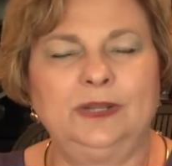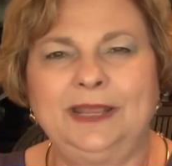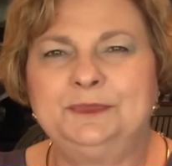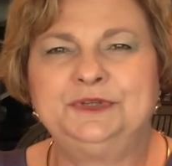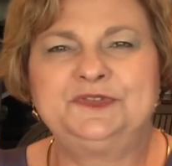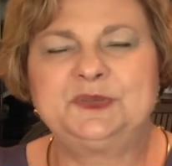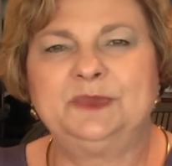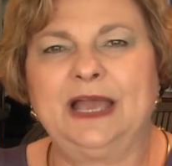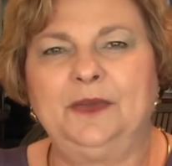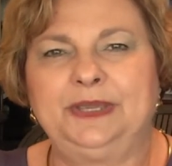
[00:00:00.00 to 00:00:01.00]
When I moved to
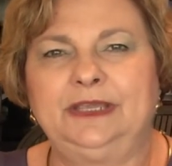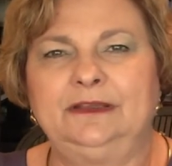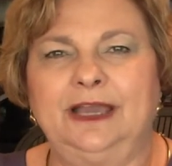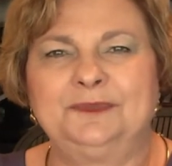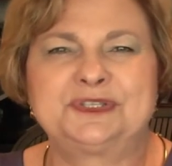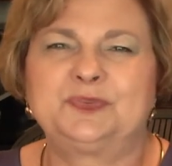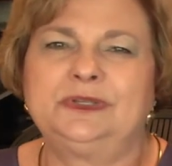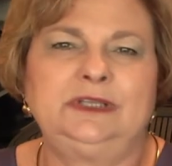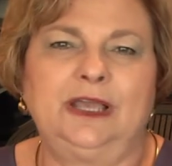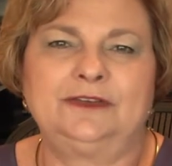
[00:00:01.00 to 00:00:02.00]
Maui, I was
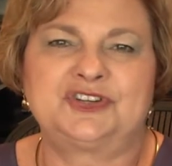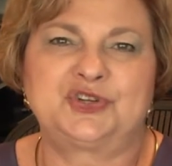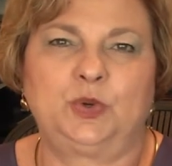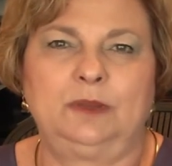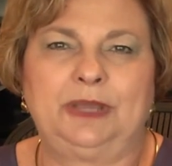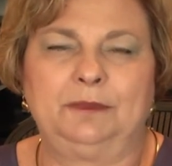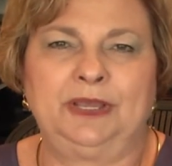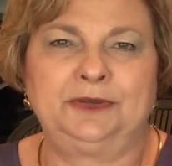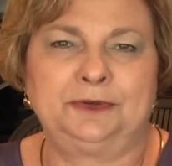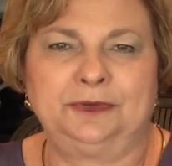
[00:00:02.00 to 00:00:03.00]
really unsure about
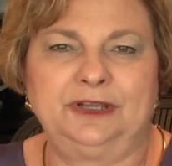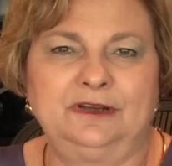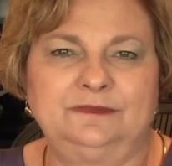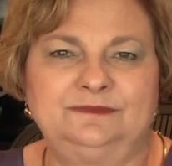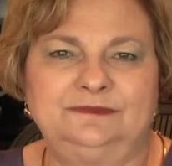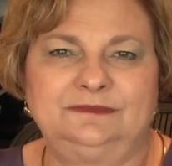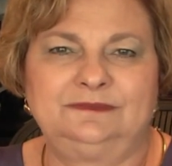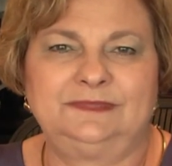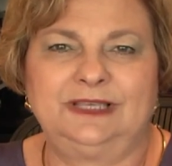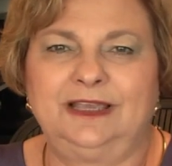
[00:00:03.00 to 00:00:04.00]
my career.
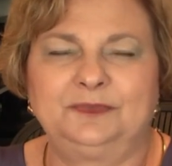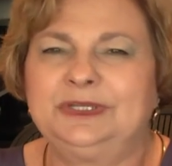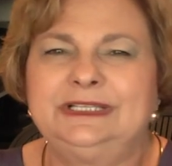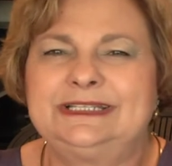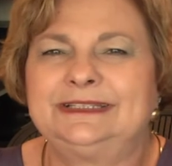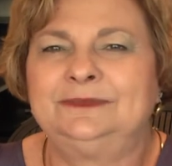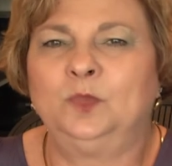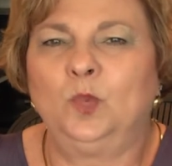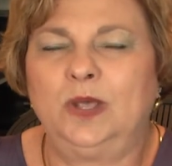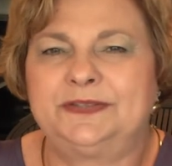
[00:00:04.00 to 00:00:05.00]
I really didn't
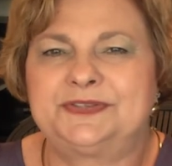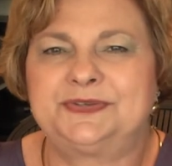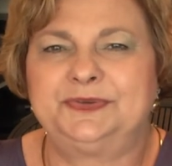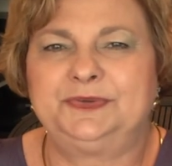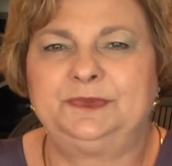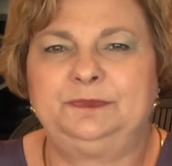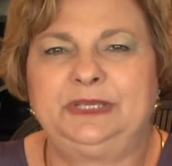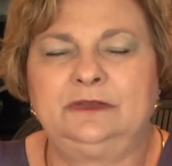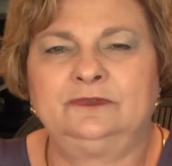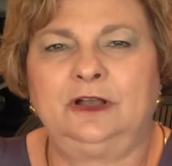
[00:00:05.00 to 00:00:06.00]
want to
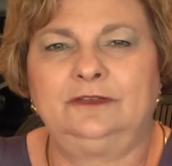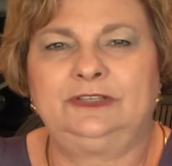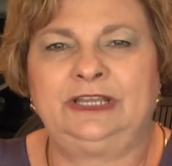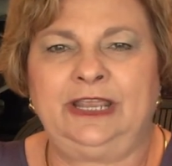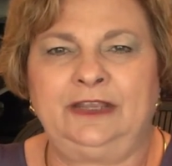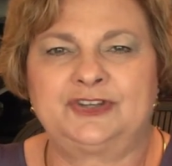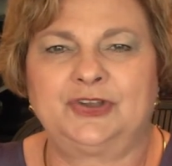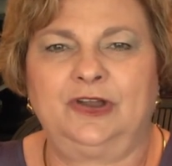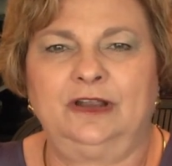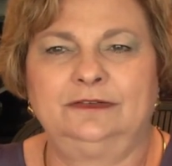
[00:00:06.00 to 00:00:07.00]
be involved in
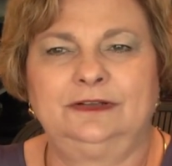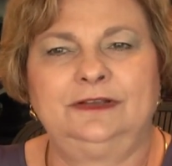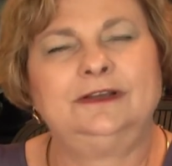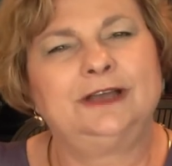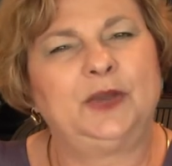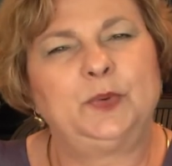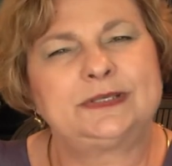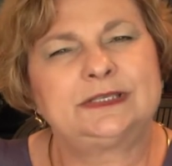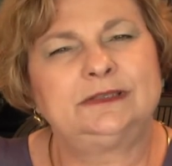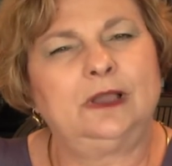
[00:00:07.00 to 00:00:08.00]
HR. I
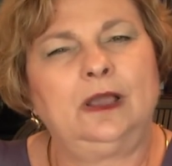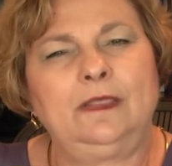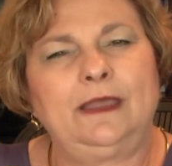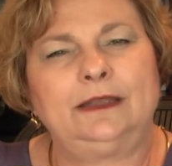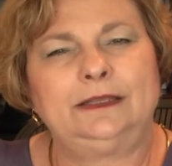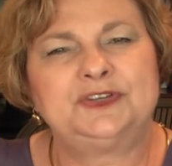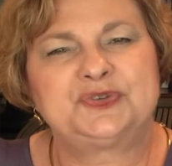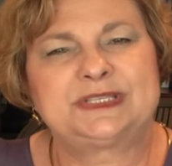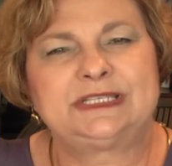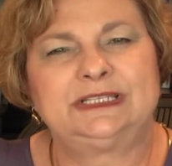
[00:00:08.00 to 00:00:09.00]
wasn't all that
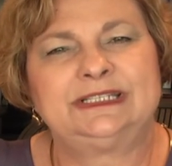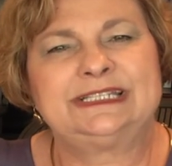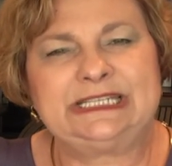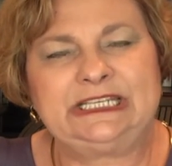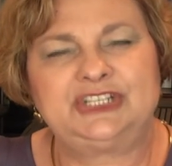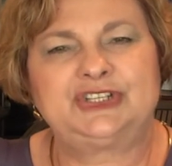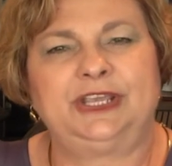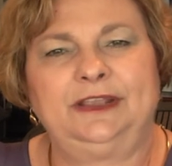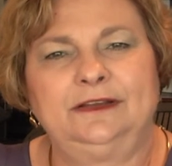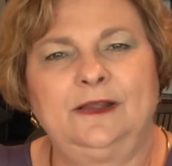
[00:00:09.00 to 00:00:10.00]
interested in
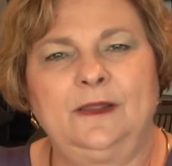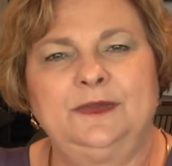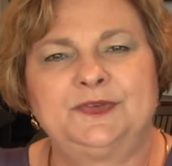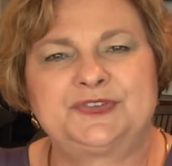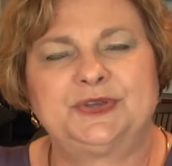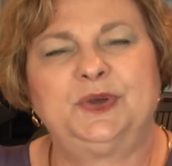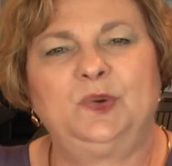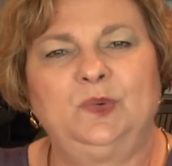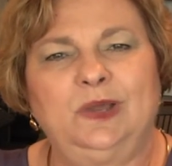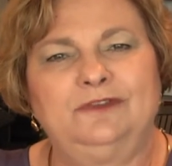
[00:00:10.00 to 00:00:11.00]
teaching.
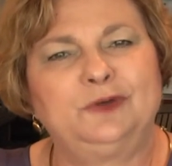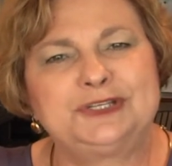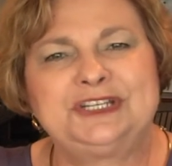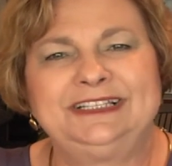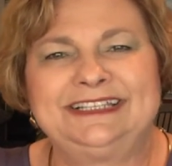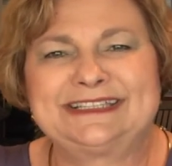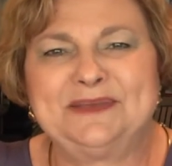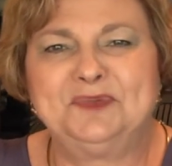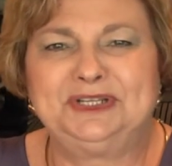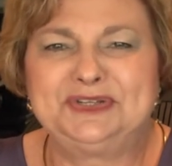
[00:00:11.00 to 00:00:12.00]
So fortunately,
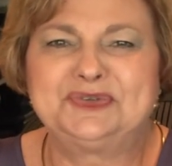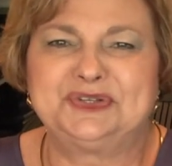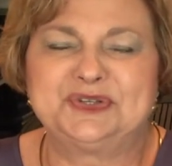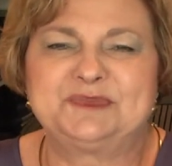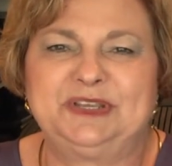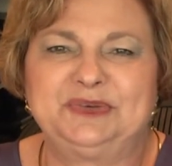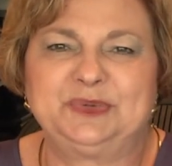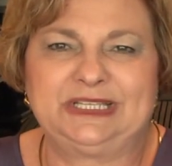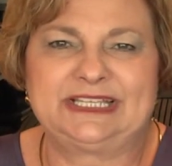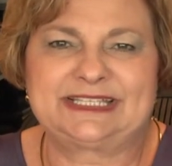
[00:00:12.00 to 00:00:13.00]
someone introduced me to
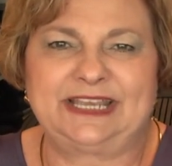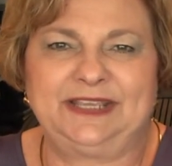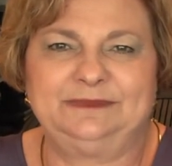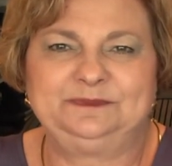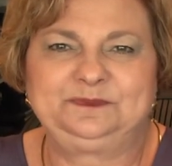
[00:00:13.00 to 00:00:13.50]
real estate.